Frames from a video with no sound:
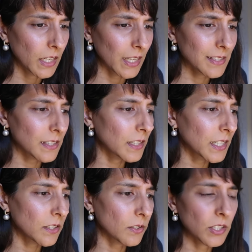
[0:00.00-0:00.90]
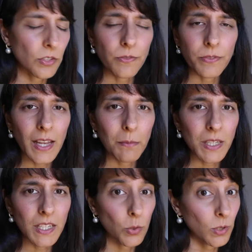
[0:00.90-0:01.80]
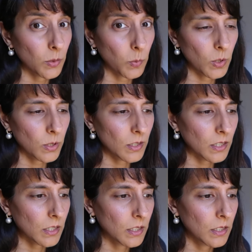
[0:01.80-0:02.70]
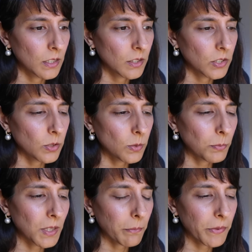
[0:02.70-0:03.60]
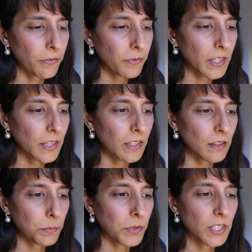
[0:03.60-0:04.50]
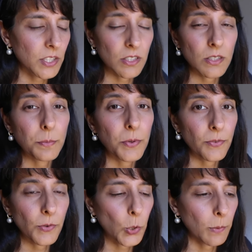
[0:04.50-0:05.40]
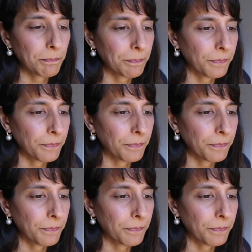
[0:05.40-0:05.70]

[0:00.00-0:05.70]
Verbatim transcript: As the leader in your family or at work, you might be feeling the pressure to perform.